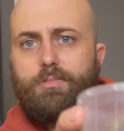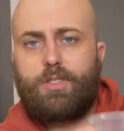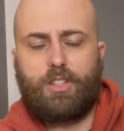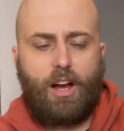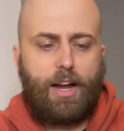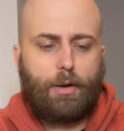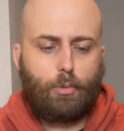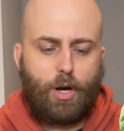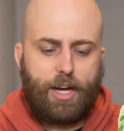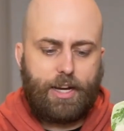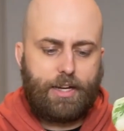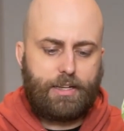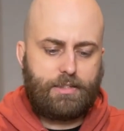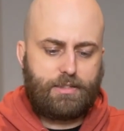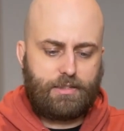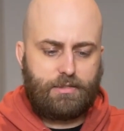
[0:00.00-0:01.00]

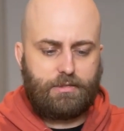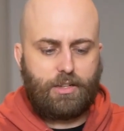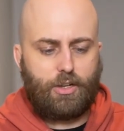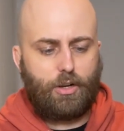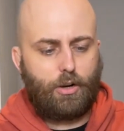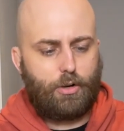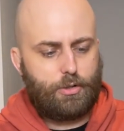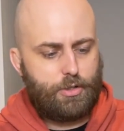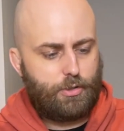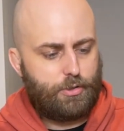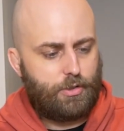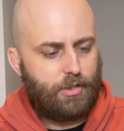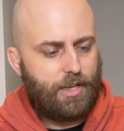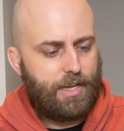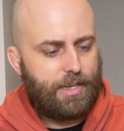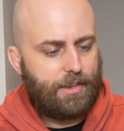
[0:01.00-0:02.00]
sideways and, you know,
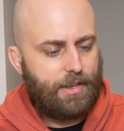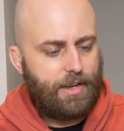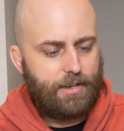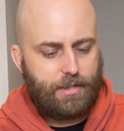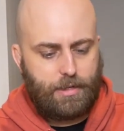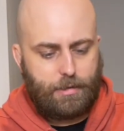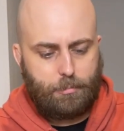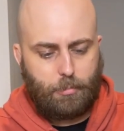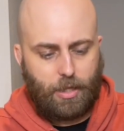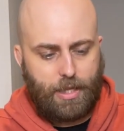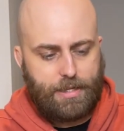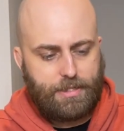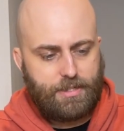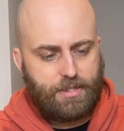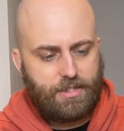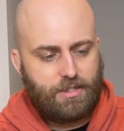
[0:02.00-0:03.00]
horizontal like that in
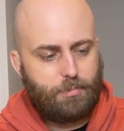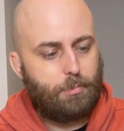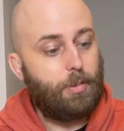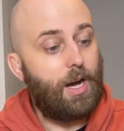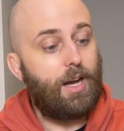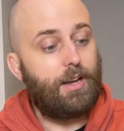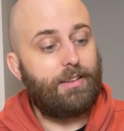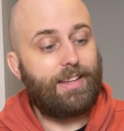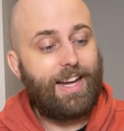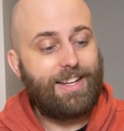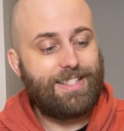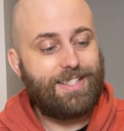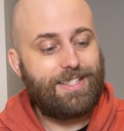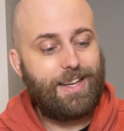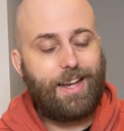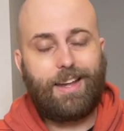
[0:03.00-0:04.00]
places. But that
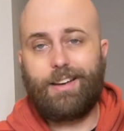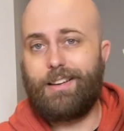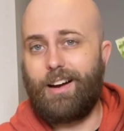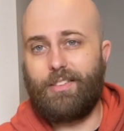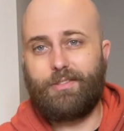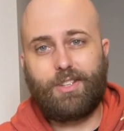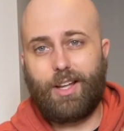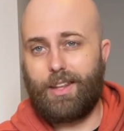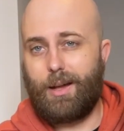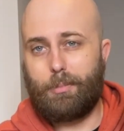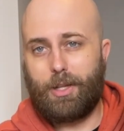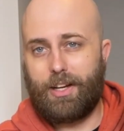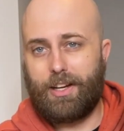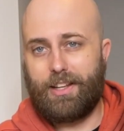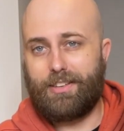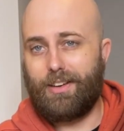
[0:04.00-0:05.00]
said, I've done that
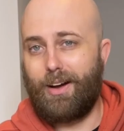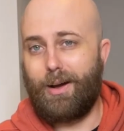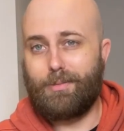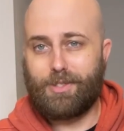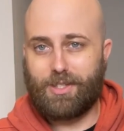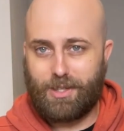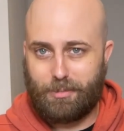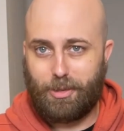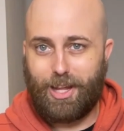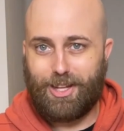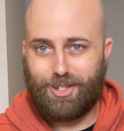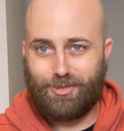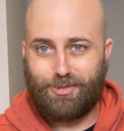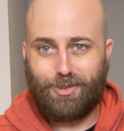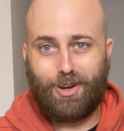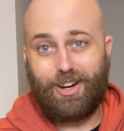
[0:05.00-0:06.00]
plenty of times and the
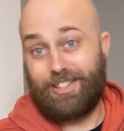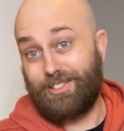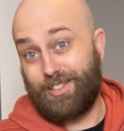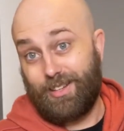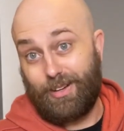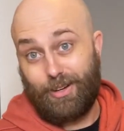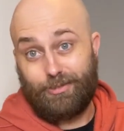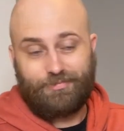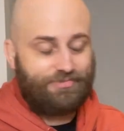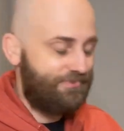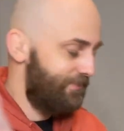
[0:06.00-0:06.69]
plants are fine, so